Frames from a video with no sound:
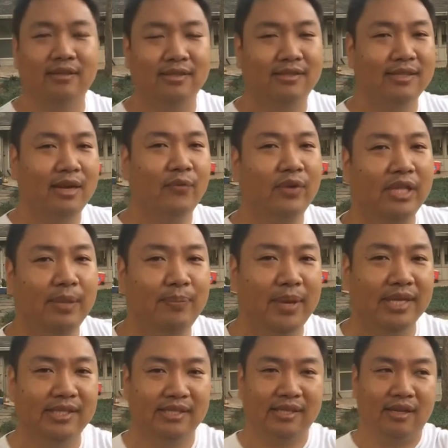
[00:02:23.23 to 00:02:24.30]
It's not really
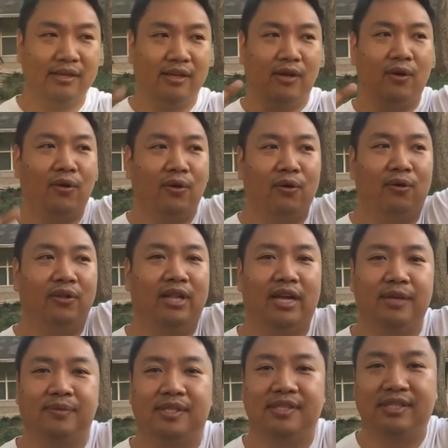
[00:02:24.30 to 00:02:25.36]
based on a whole lot
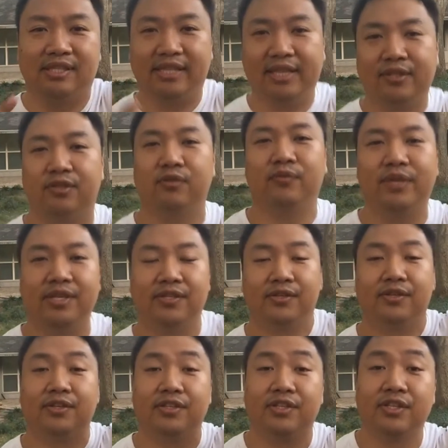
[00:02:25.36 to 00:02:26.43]
of substantial
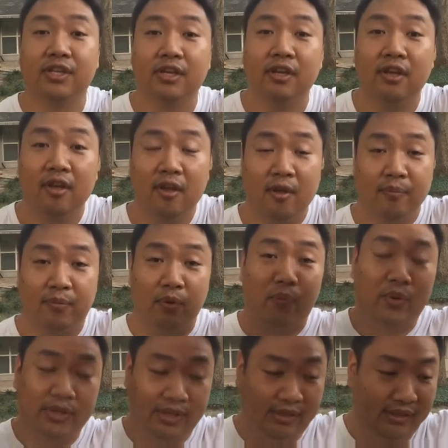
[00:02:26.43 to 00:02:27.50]
research, but
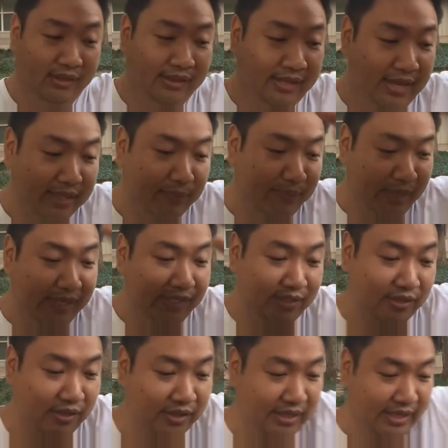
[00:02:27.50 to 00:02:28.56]
what that's based
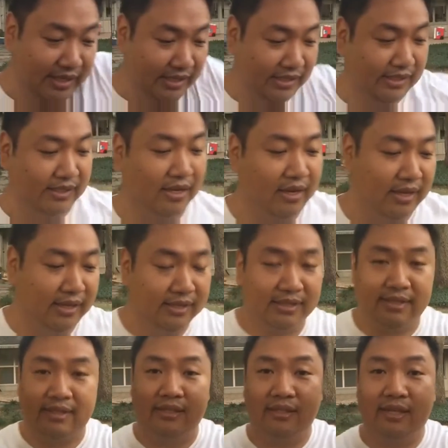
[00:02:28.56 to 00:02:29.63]
on is
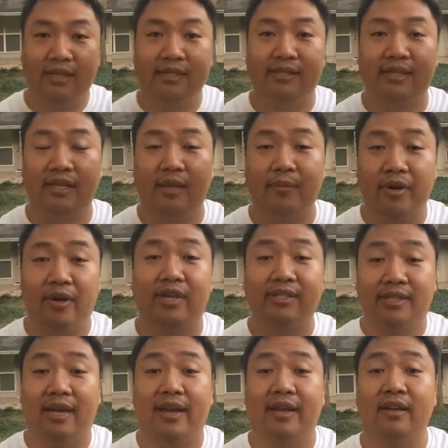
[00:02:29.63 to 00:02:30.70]
the American
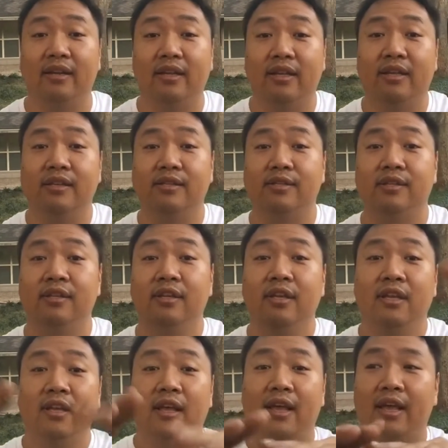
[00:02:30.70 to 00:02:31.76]
diet is
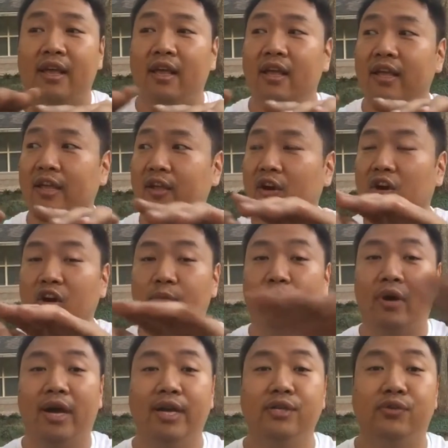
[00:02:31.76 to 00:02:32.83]
a
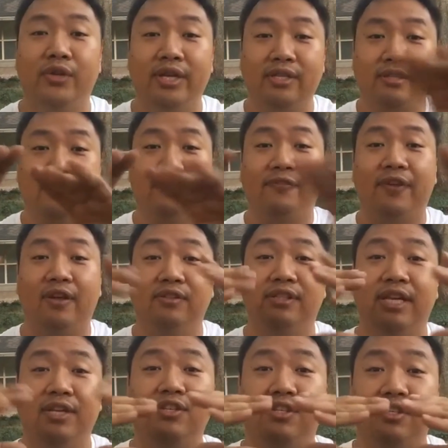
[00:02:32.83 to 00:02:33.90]
carbohydrate
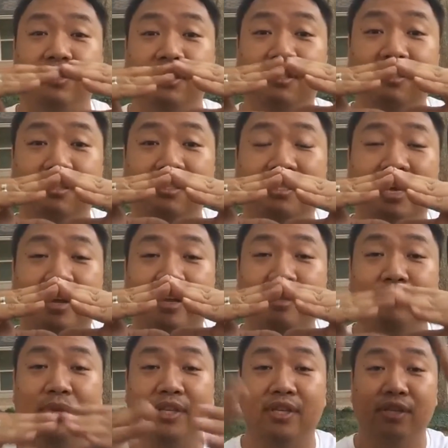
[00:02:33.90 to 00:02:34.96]
foundation diet,
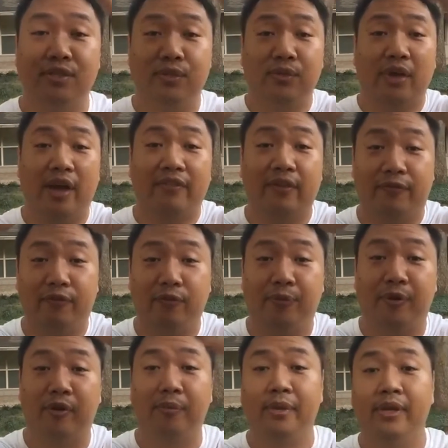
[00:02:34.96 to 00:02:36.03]
because you have that food
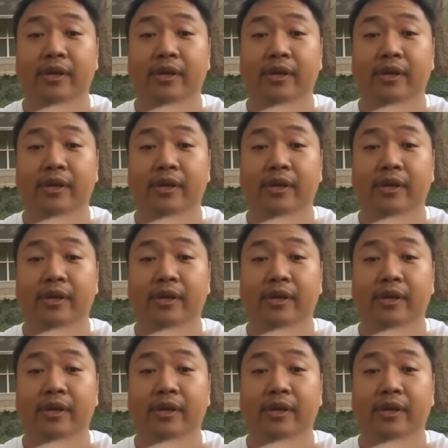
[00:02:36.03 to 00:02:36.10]
pyramid